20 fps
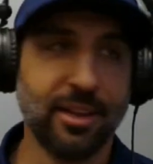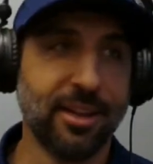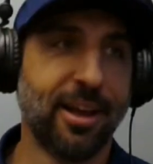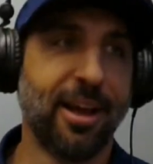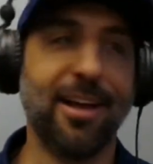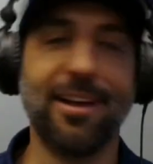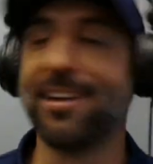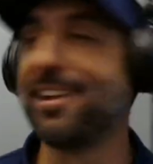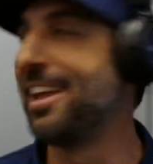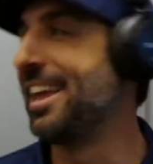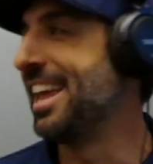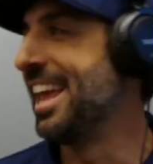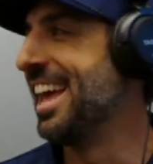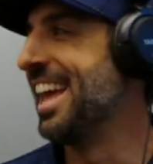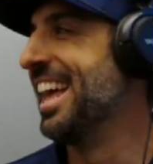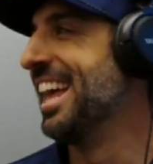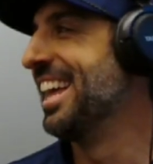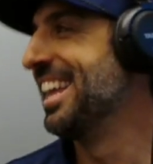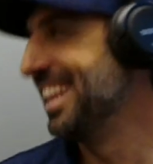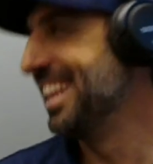Standard grind.
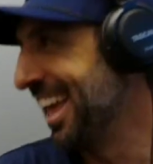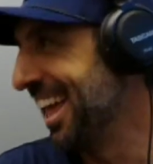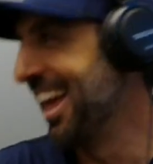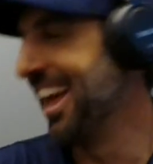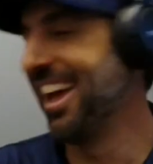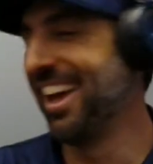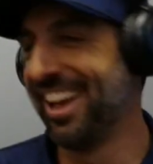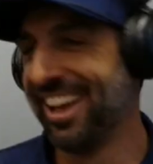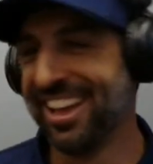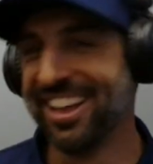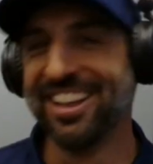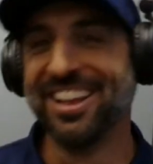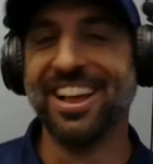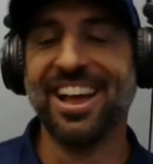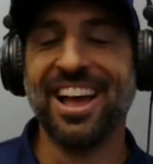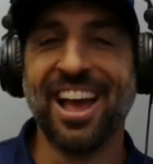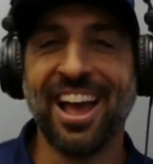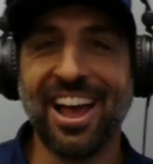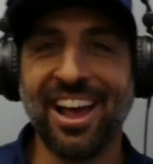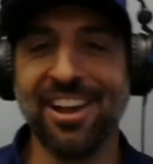Yeah.
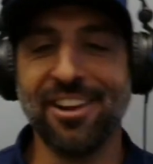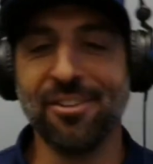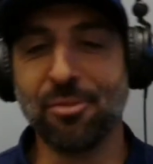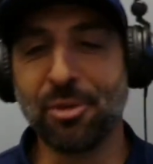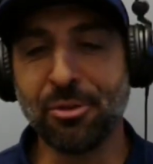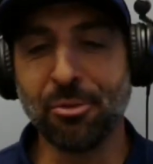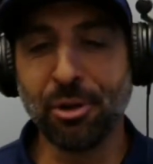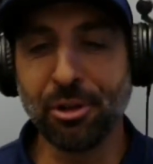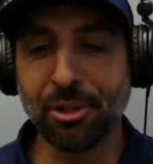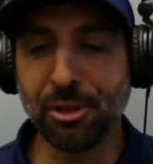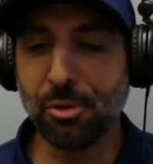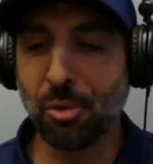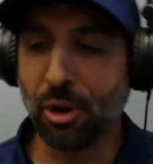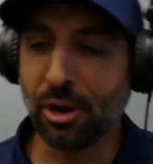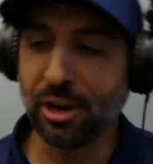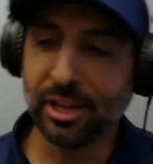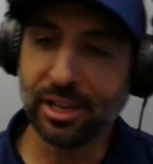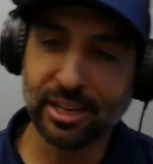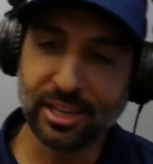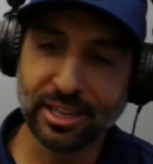And we really want
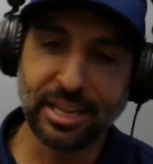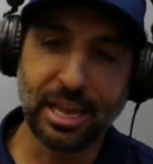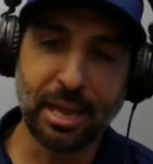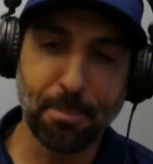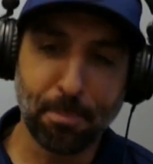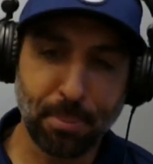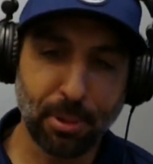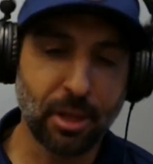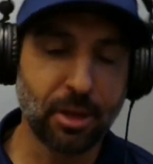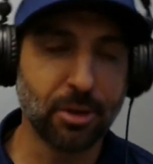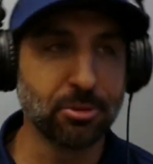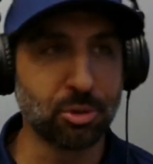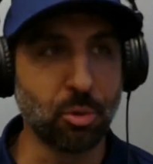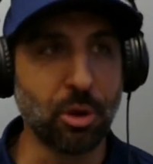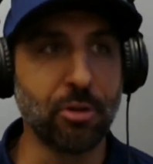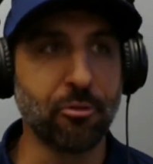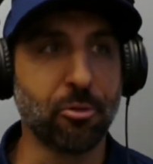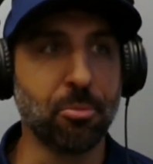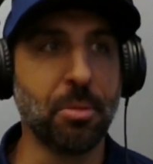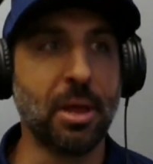to get players
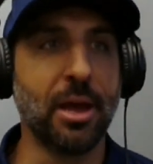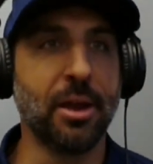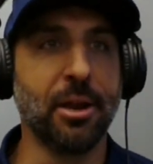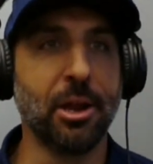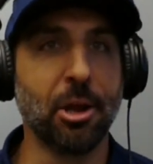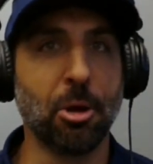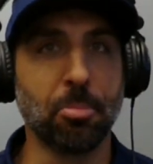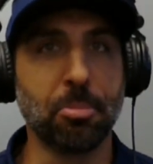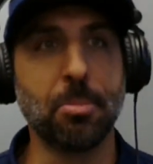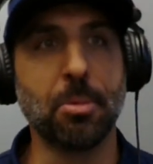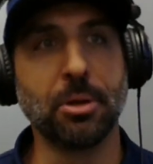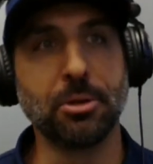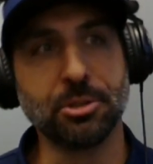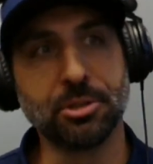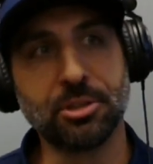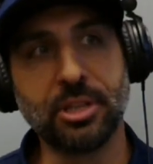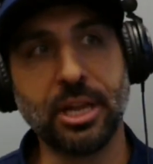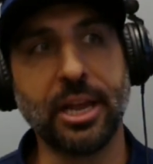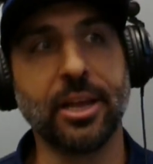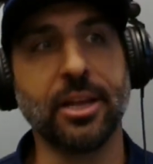away from that and help them
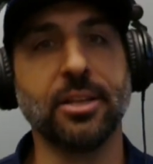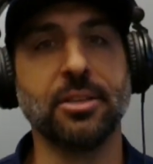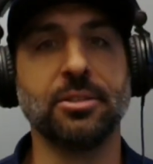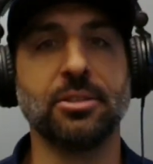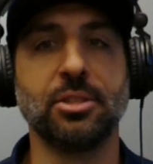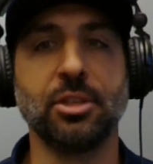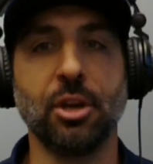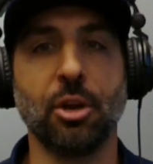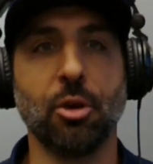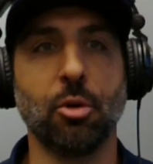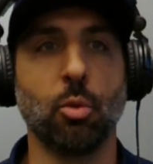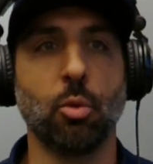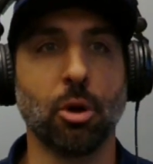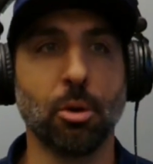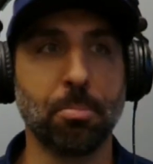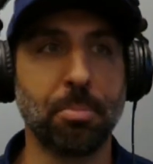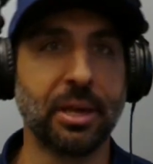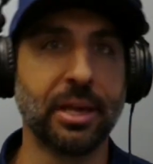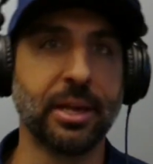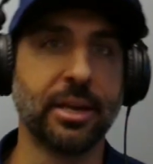understand, we're a
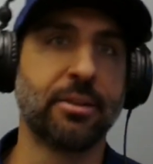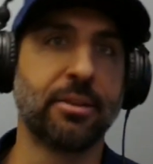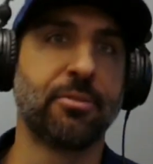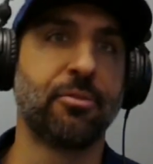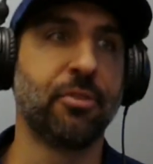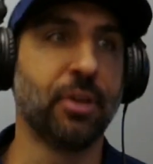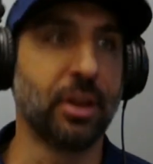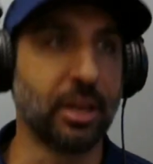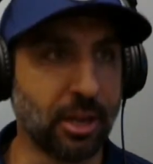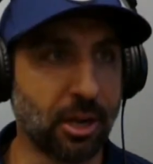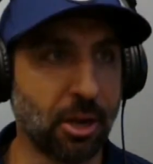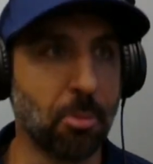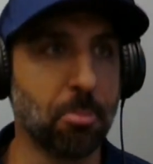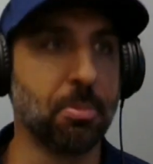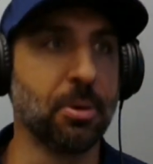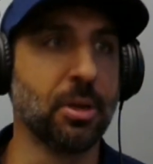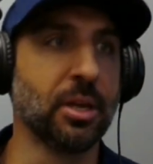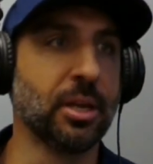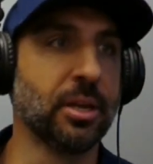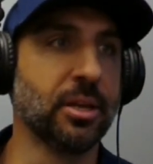big fitting
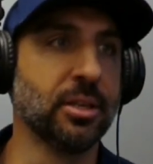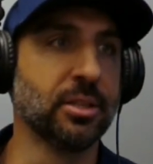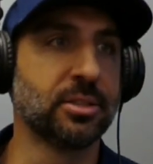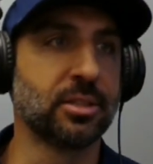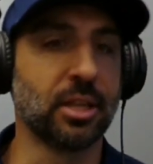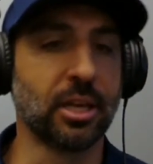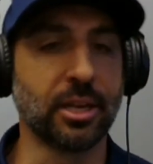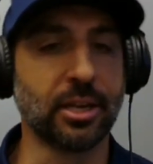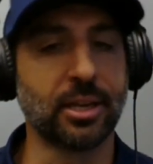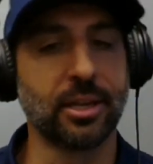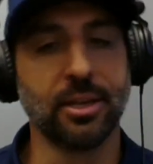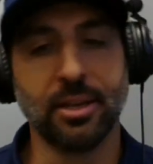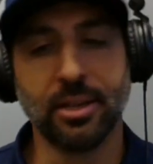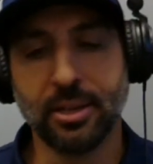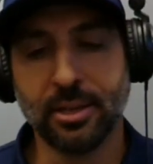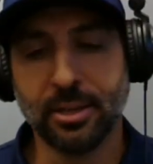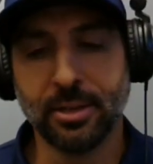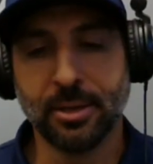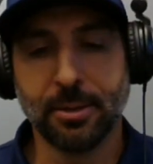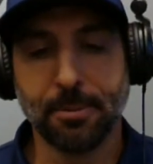company, and it's like,
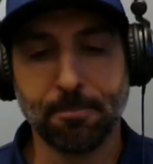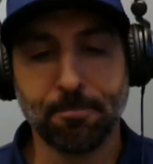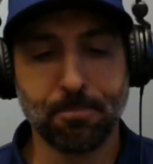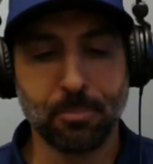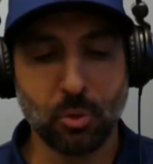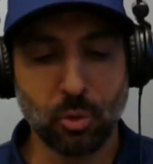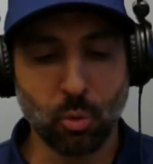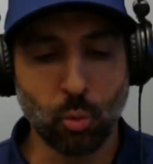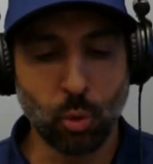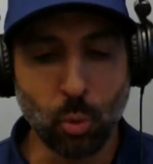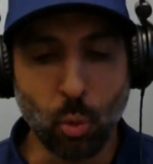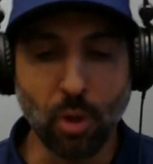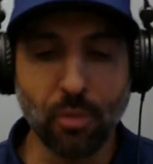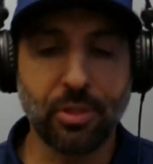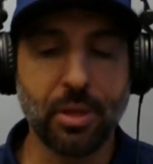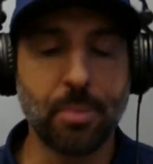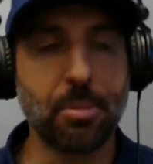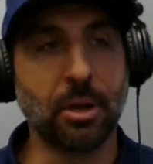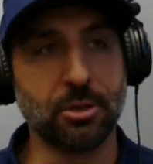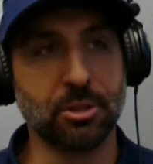we want
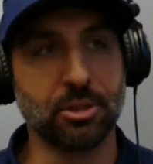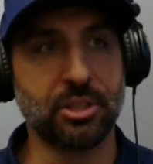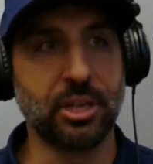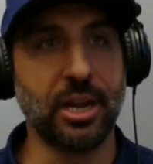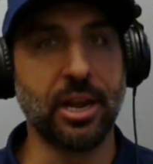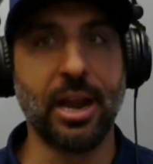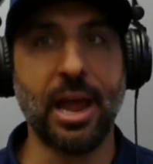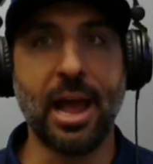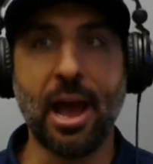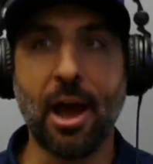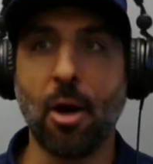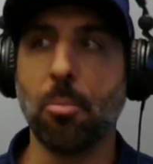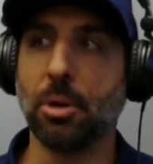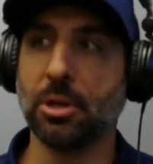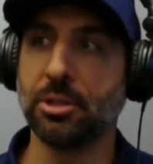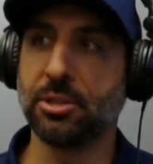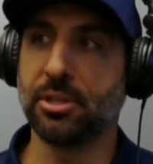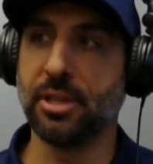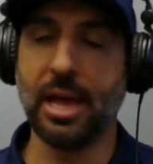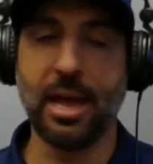them to understand how
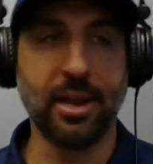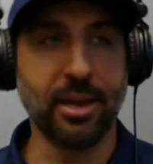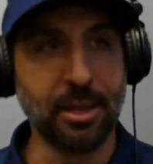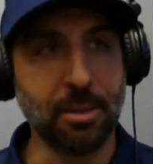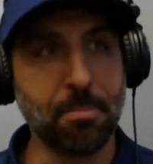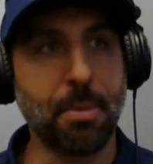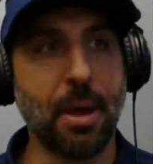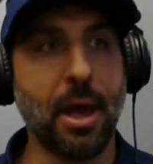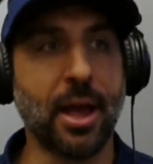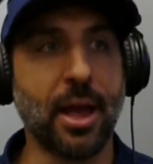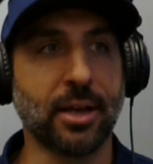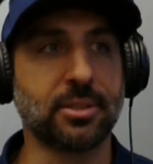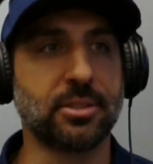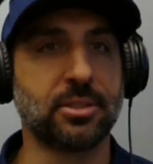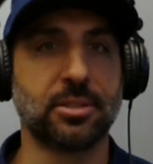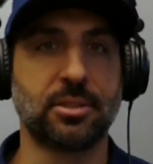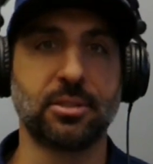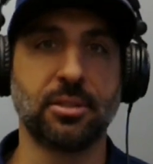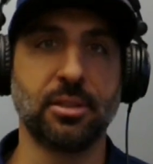much that impacts